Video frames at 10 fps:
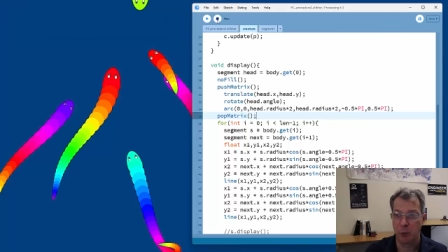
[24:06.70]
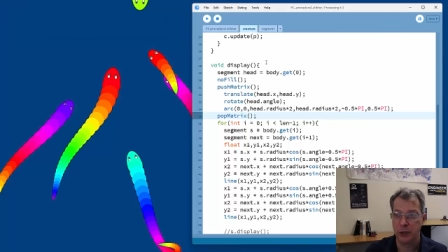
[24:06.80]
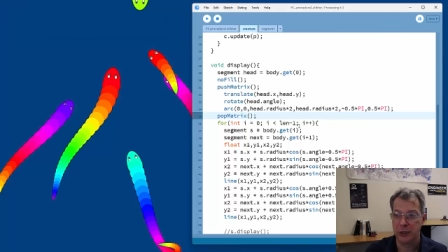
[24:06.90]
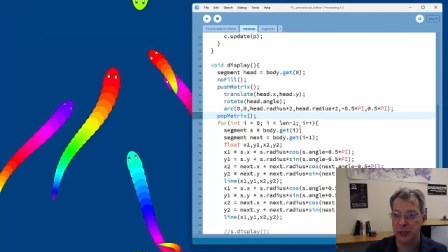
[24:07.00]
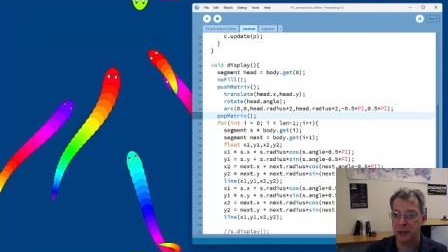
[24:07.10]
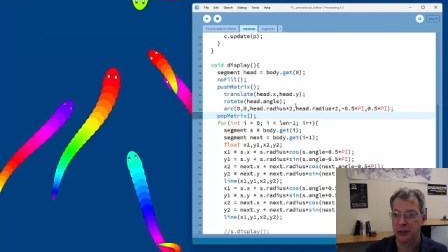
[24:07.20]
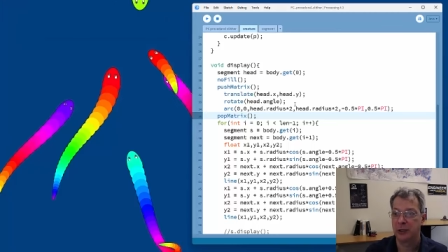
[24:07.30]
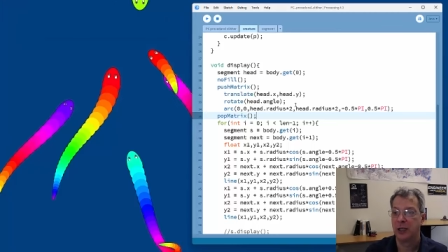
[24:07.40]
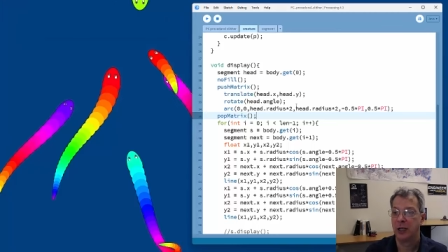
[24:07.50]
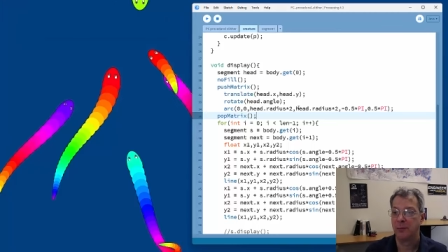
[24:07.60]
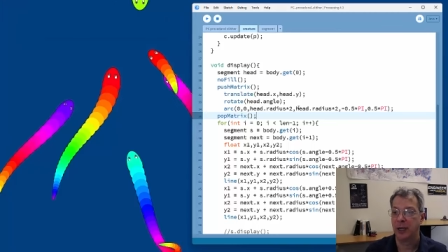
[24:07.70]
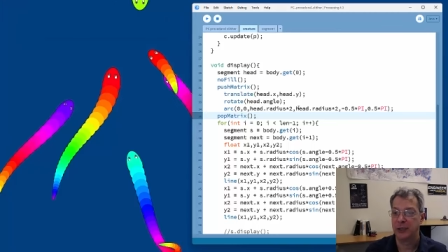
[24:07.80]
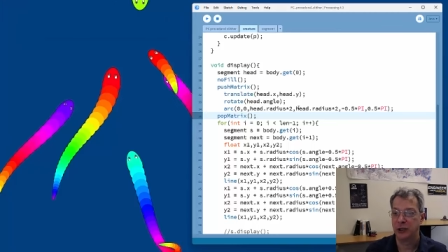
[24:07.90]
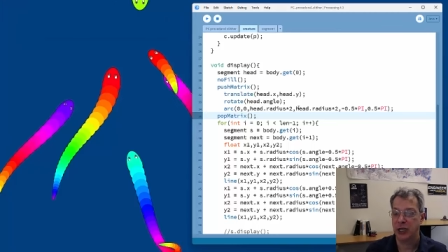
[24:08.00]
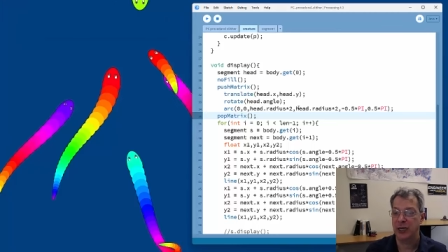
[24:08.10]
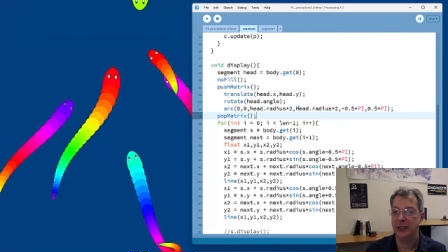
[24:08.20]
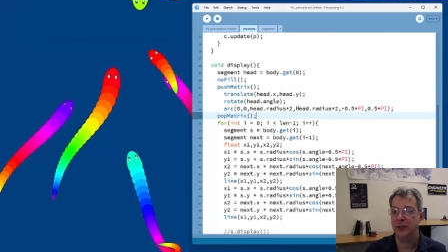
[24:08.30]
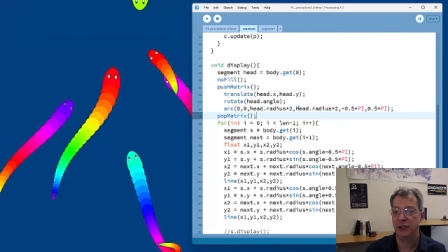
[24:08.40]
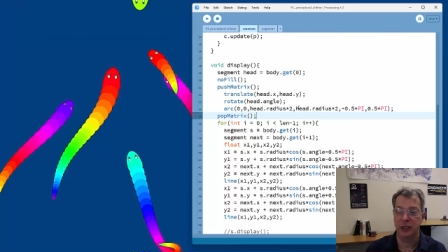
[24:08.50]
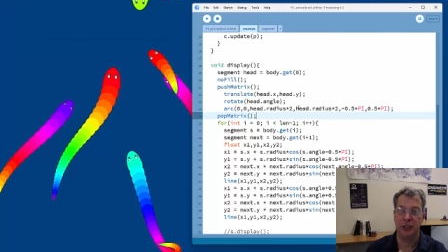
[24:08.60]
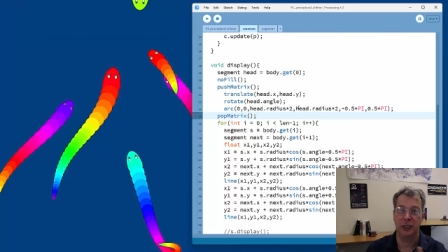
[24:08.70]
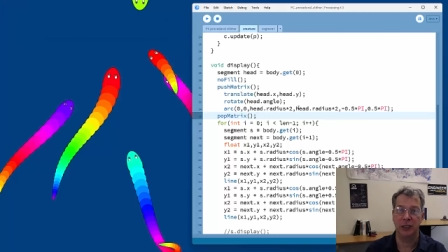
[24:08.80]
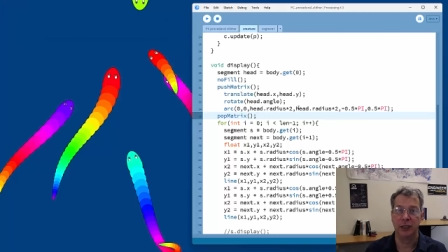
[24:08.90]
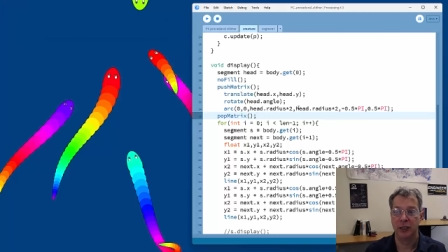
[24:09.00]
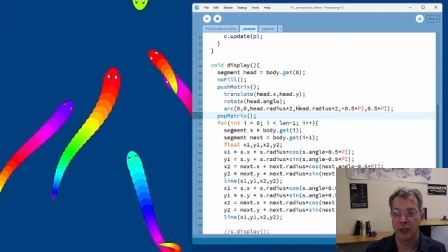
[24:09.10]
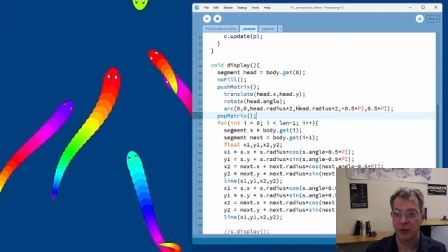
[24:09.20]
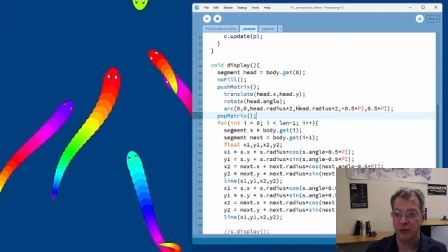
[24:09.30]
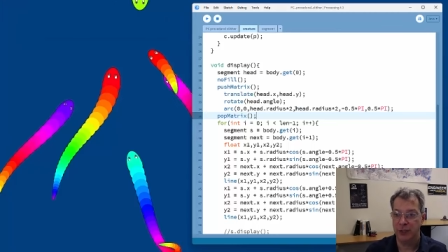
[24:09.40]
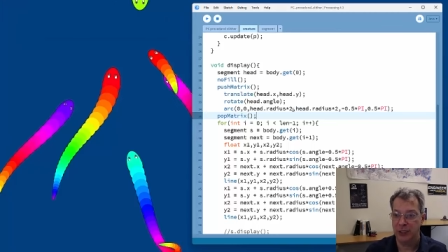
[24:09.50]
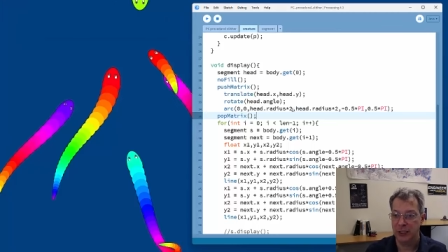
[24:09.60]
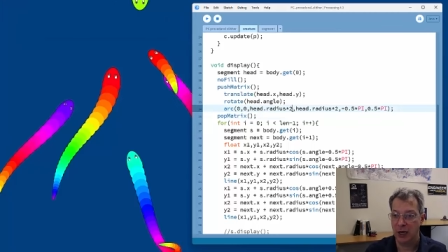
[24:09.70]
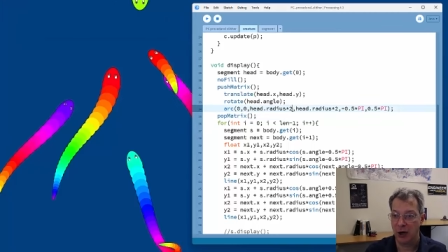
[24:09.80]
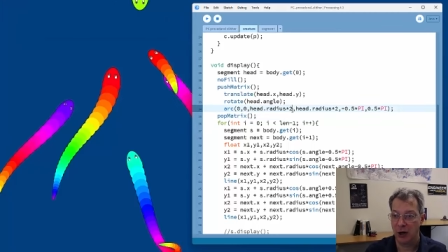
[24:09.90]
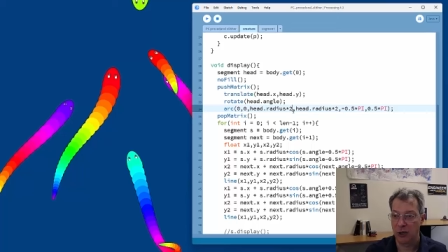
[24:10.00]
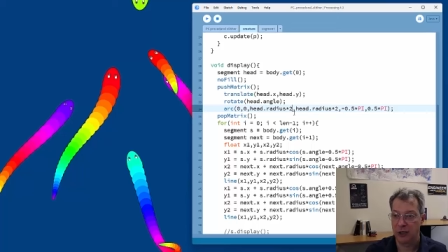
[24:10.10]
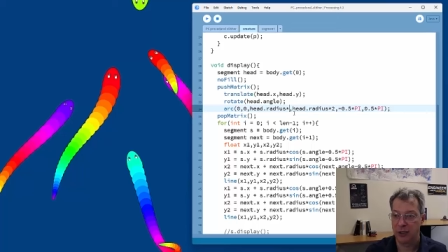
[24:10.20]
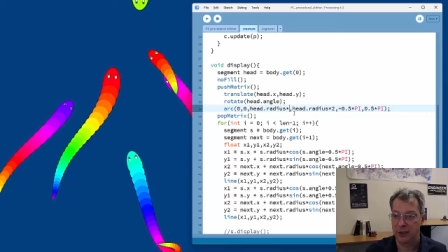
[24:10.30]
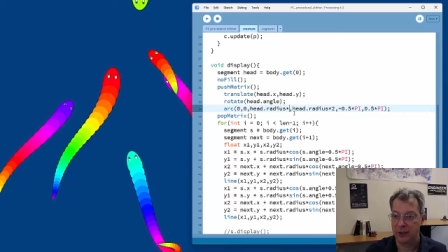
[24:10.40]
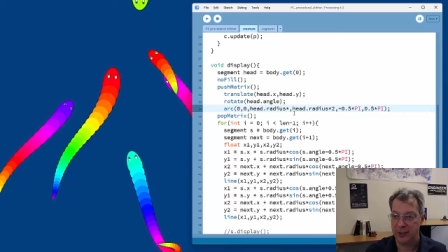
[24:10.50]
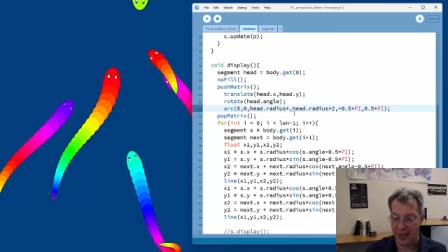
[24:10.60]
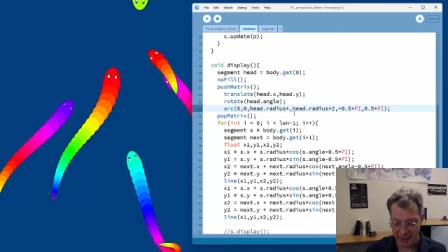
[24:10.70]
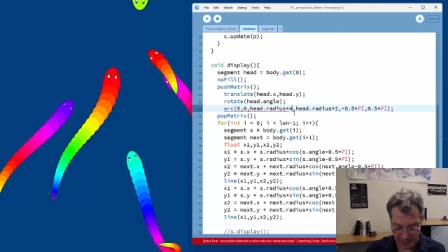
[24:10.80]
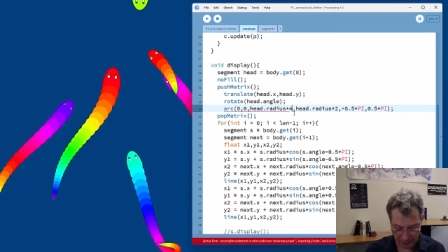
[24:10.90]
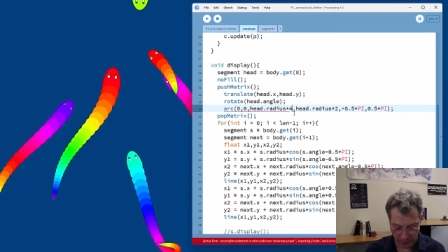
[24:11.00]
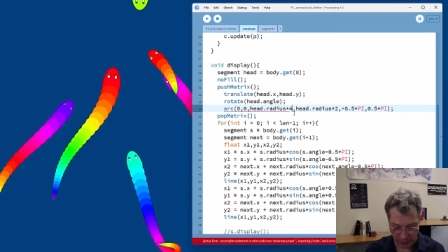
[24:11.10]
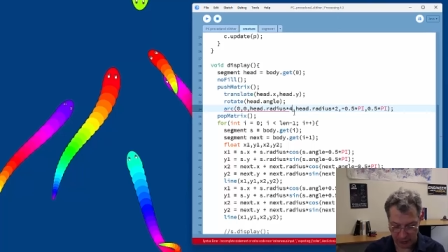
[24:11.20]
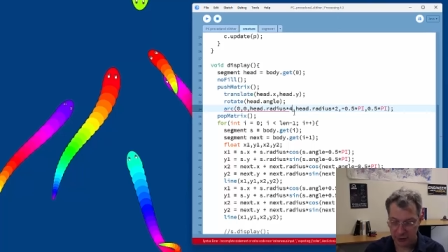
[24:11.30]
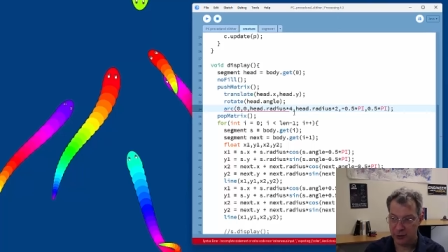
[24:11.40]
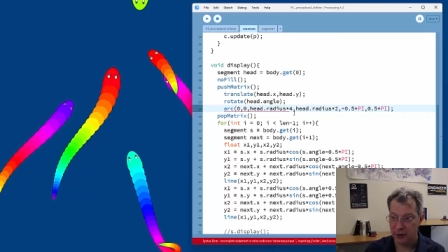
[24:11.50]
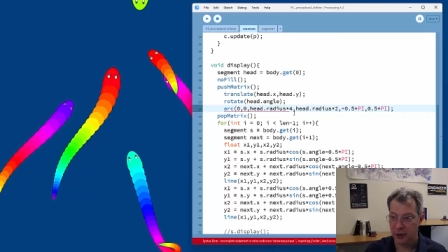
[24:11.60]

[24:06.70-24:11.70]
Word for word: pointier by changing the arc diameter,